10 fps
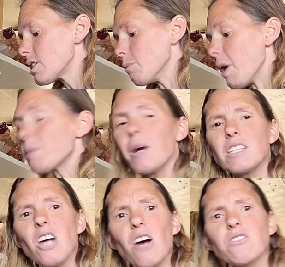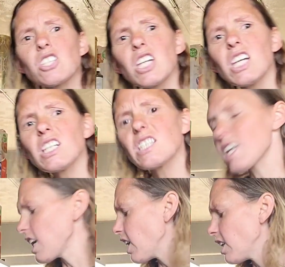to make my soft cheese,
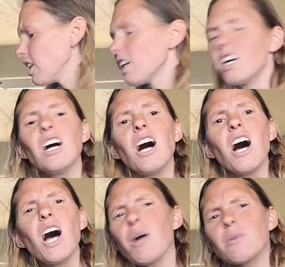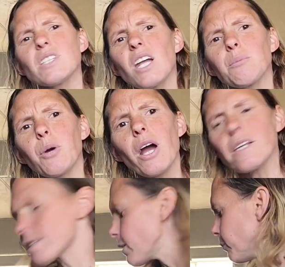and I was not
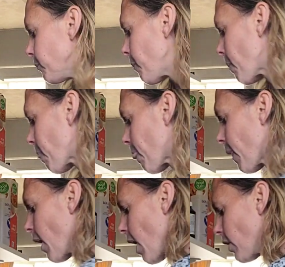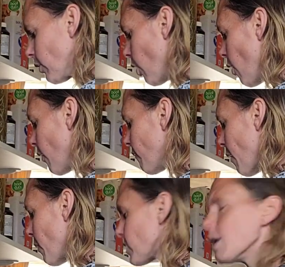impressed. I don't know if
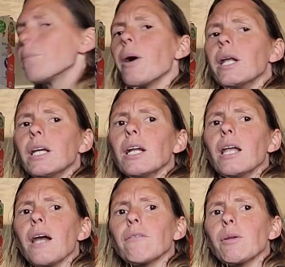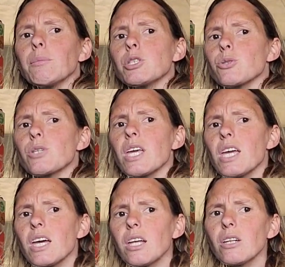I wasn't putting enough lemon juice
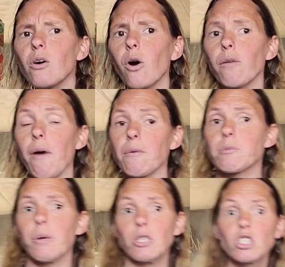in or if I was putting